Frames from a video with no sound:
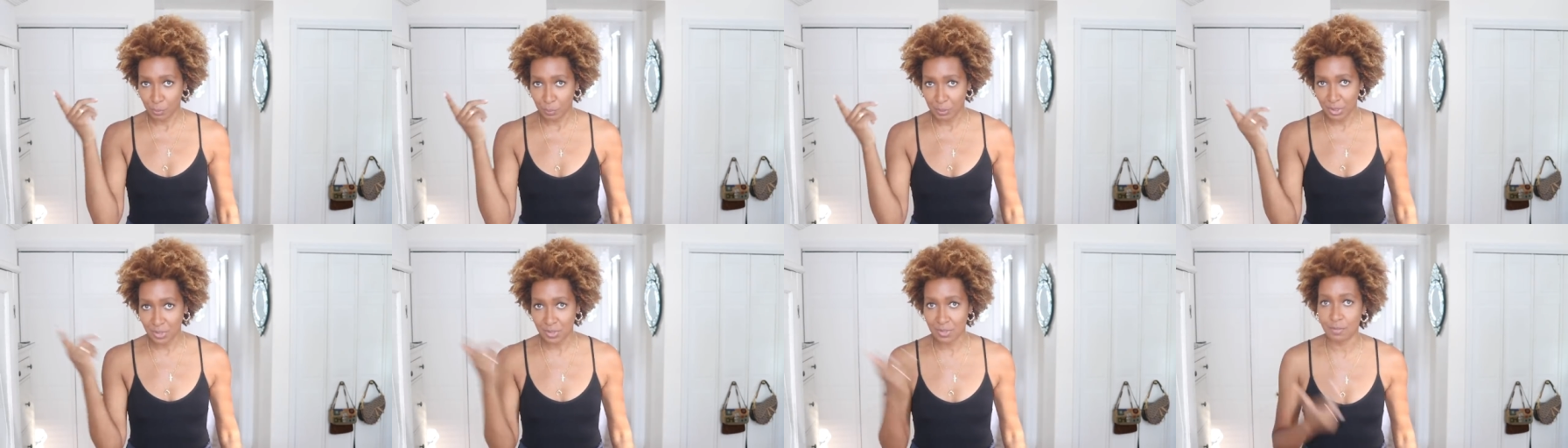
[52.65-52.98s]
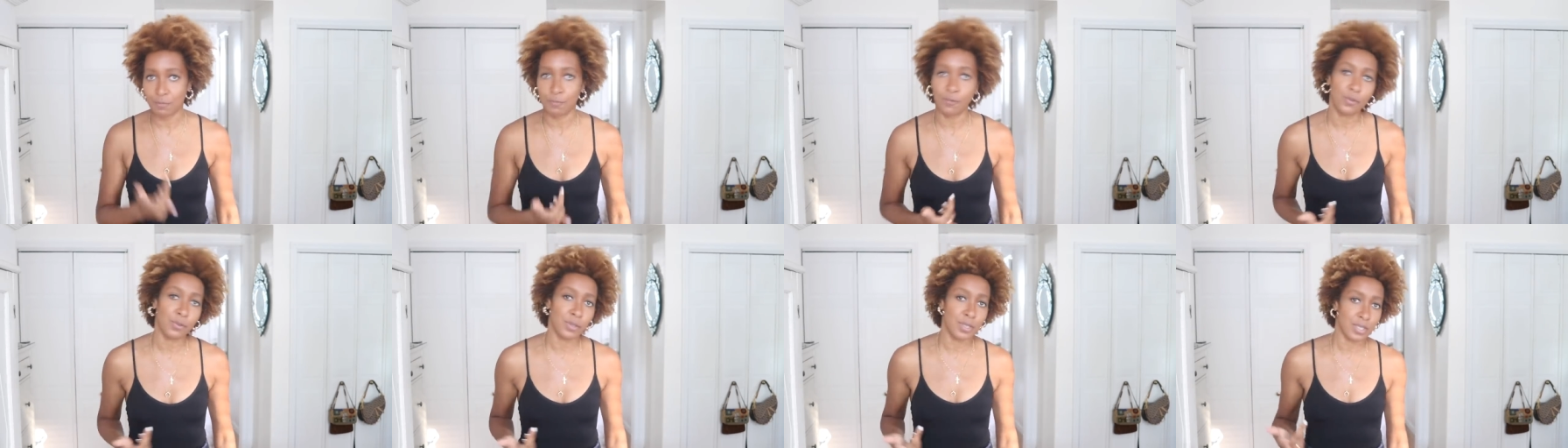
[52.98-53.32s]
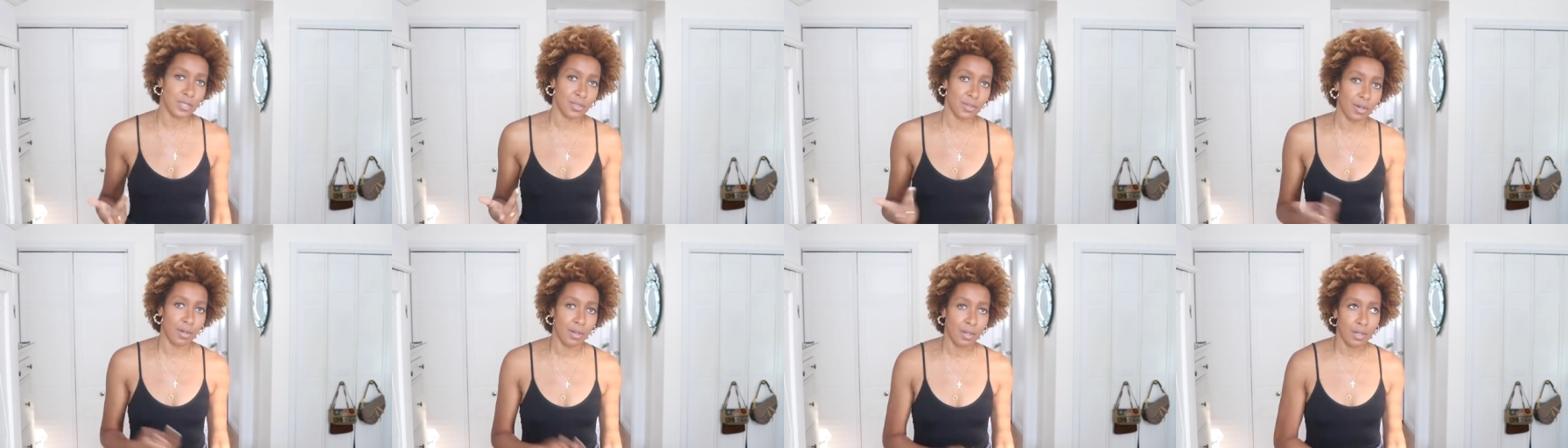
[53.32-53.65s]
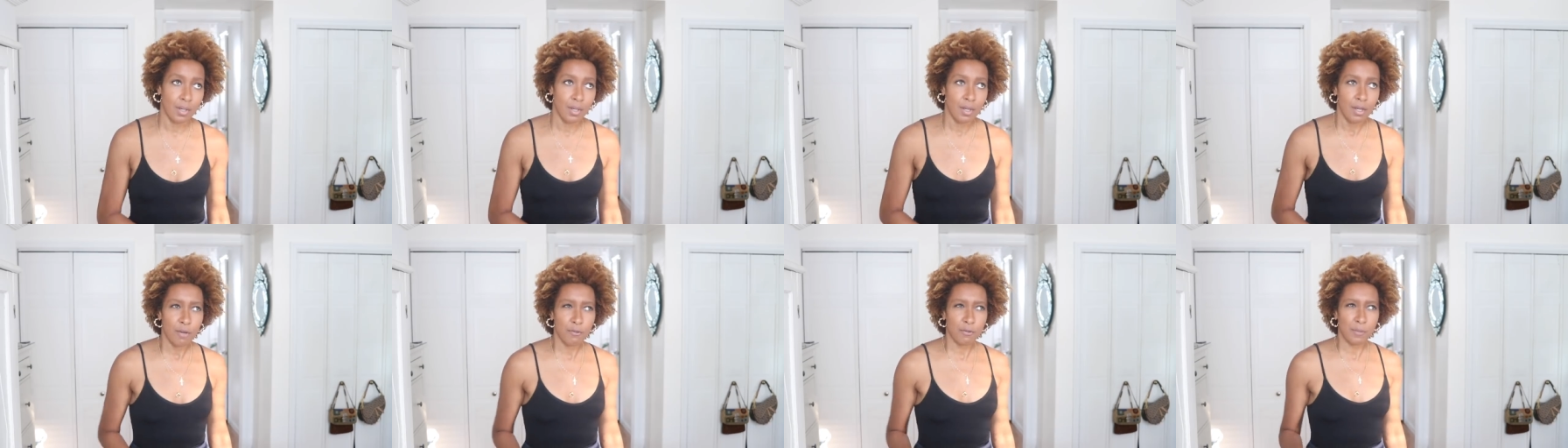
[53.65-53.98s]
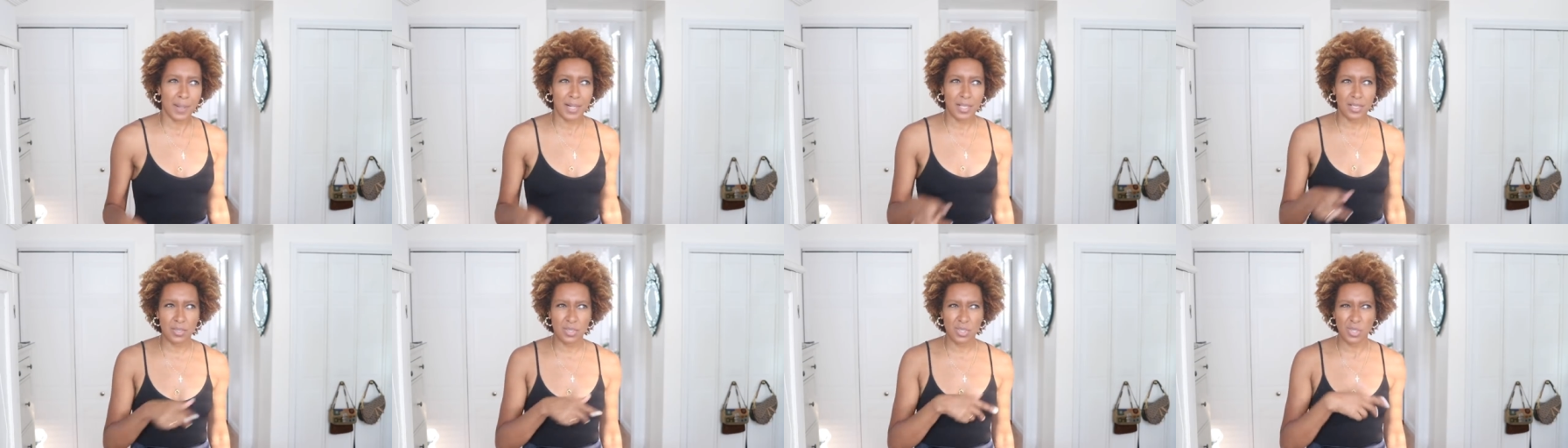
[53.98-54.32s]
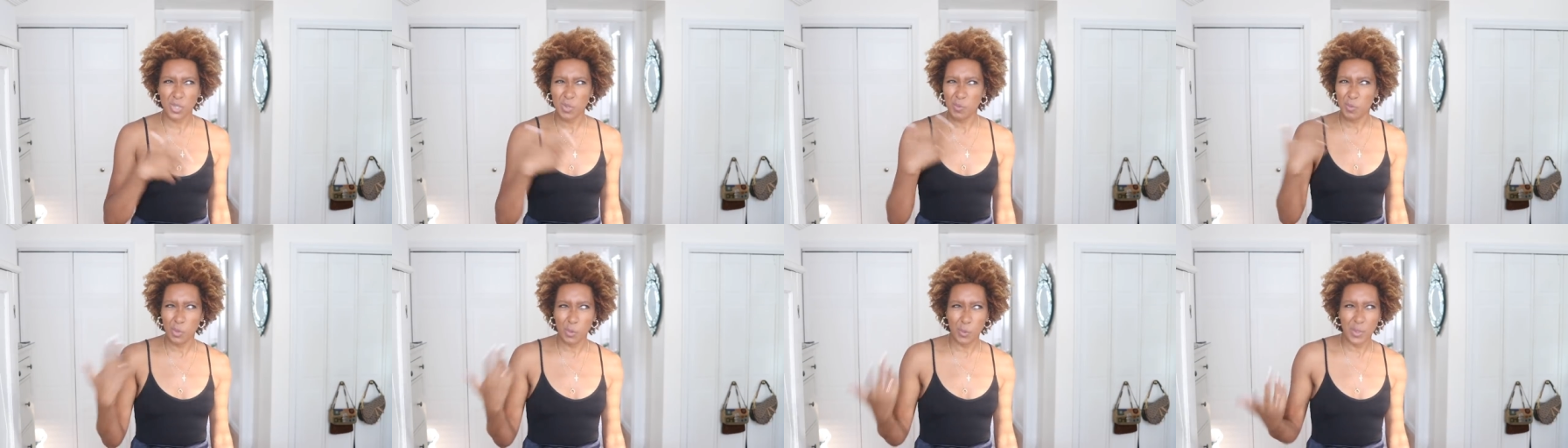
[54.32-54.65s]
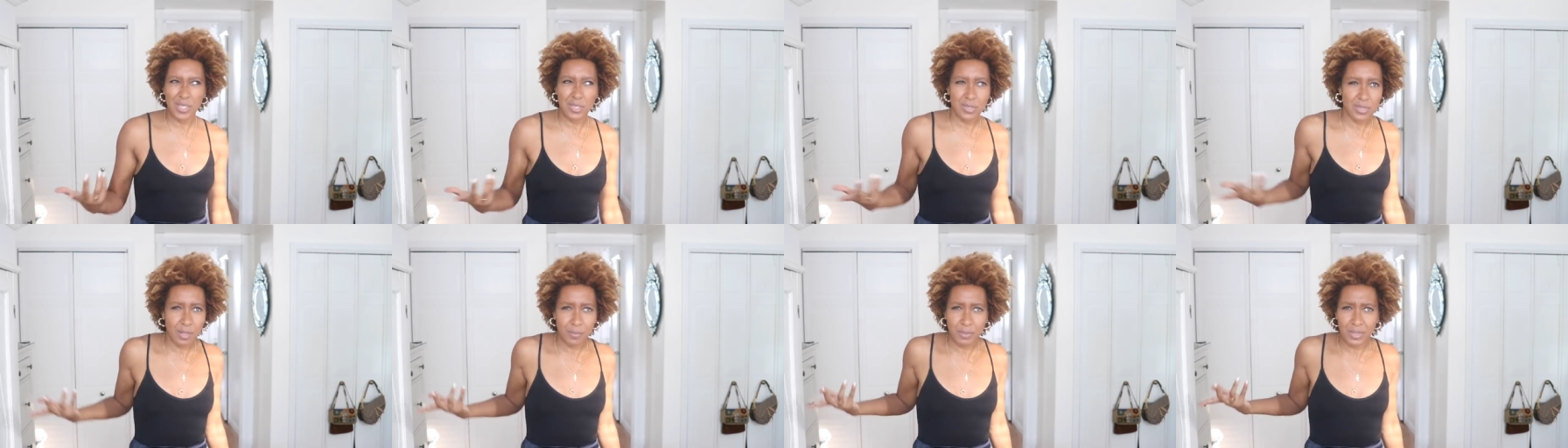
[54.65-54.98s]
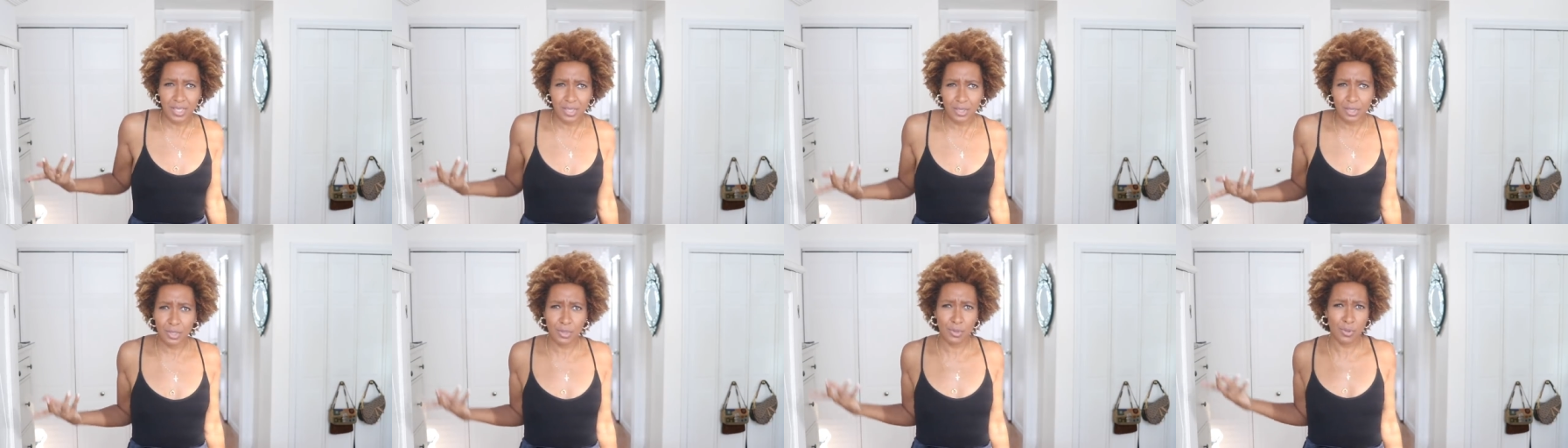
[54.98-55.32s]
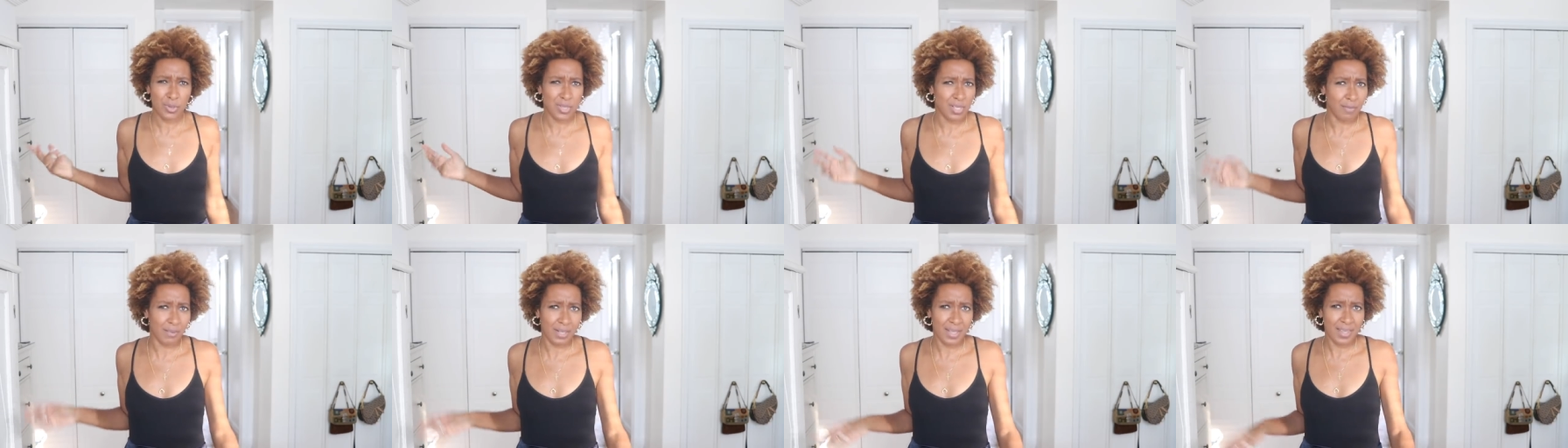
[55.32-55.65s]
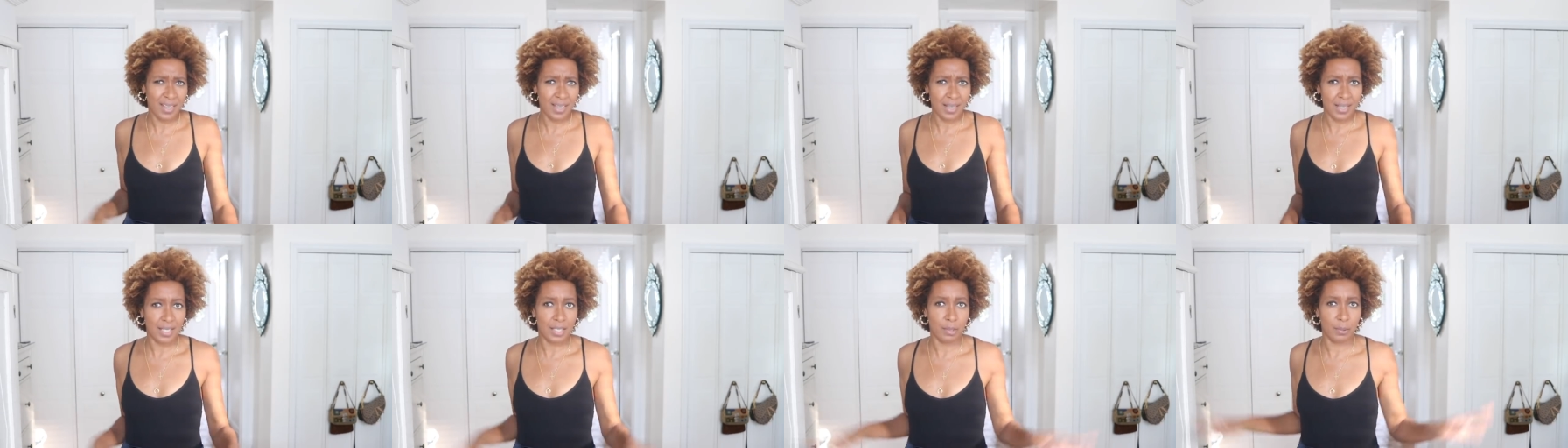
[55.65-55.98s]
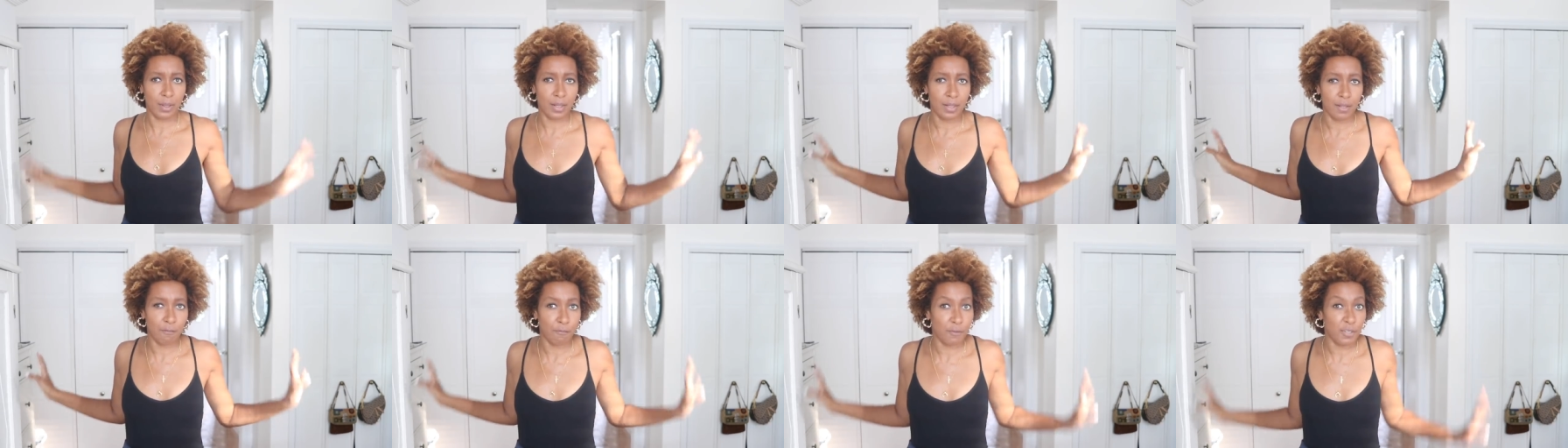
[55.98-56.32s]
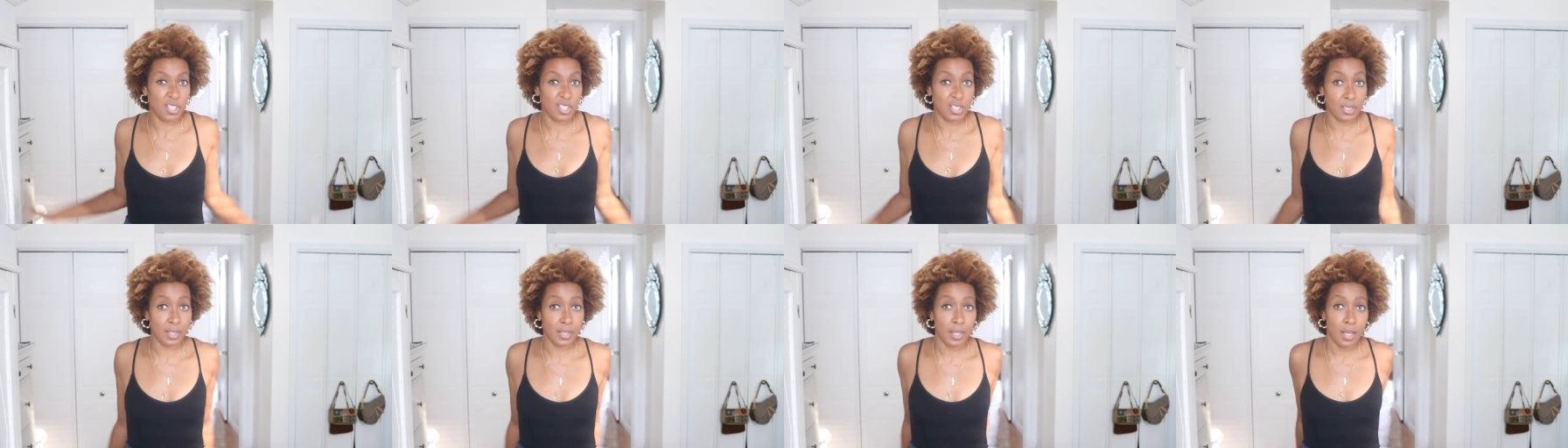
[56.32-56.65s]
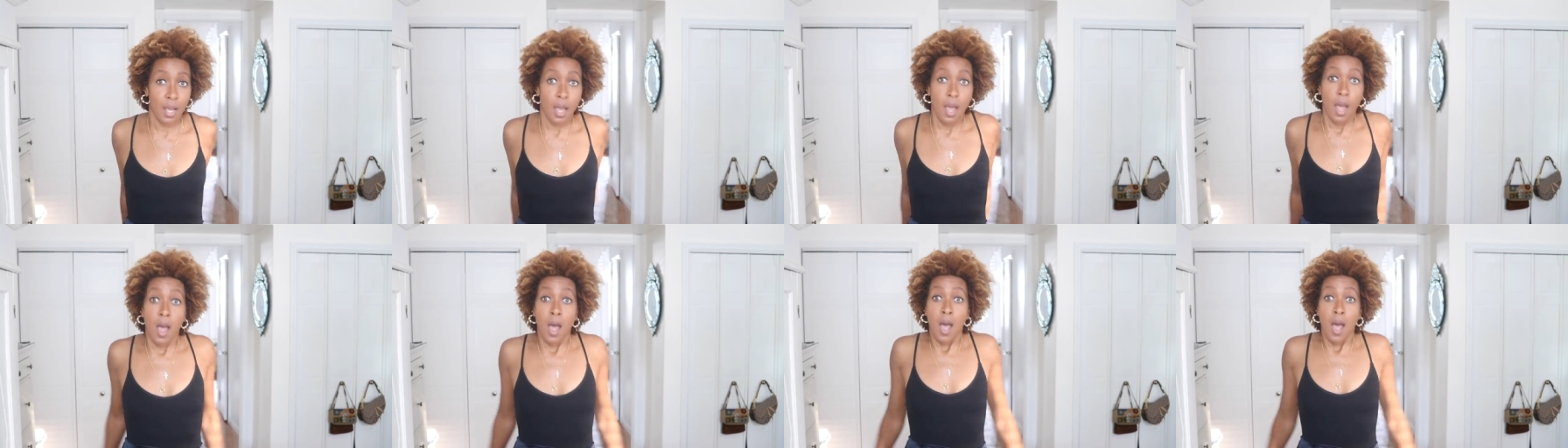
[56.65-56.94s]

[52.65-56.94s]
because fall is not for about 2 more weeks or something in New York, something like that. Anyway, officially.